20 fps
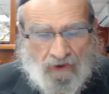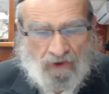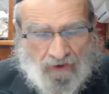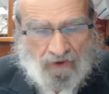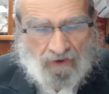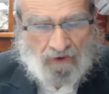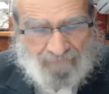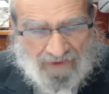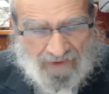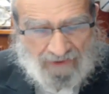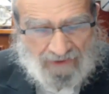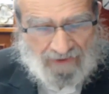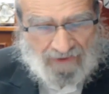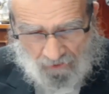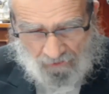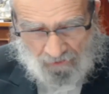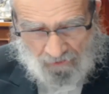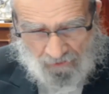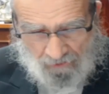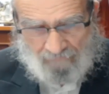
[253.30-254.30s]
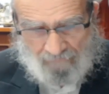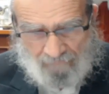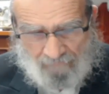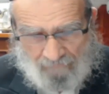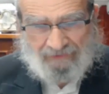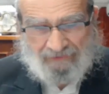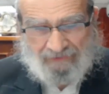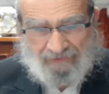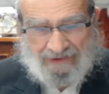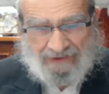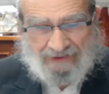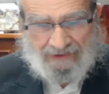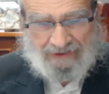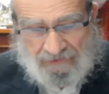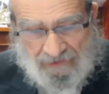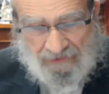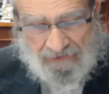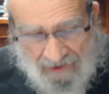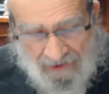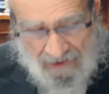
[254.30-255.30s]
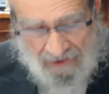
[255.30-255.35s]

of Hasoga, of comprehension.